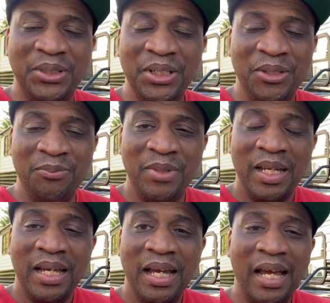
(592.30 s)
Gem
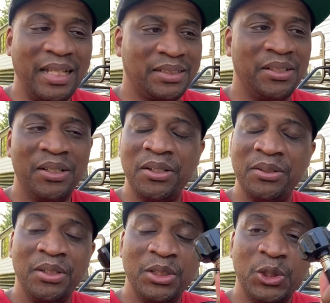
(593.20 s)
has
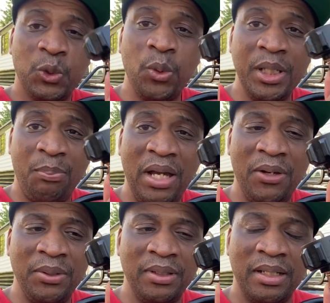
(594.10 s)
the 20
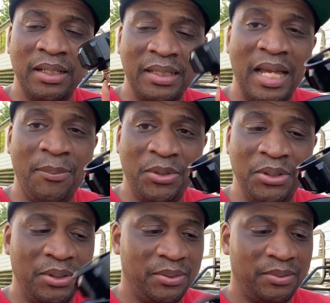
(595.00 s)
pound
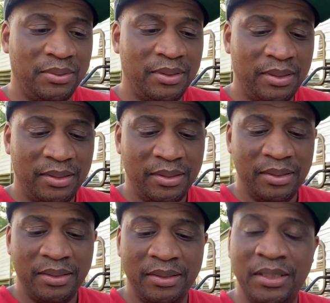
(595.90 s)
adapter
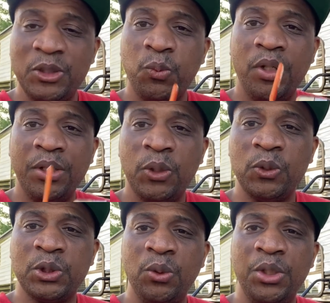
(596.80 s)
this one
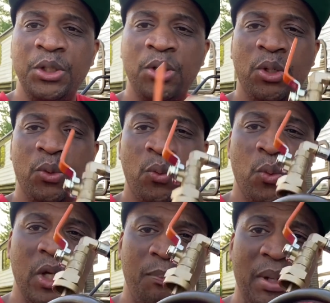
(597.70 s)
goes on your
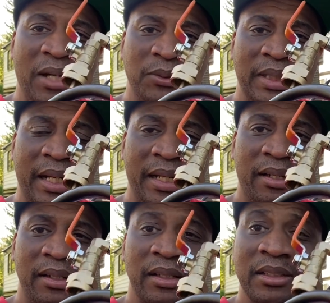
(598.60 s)
one pound tank.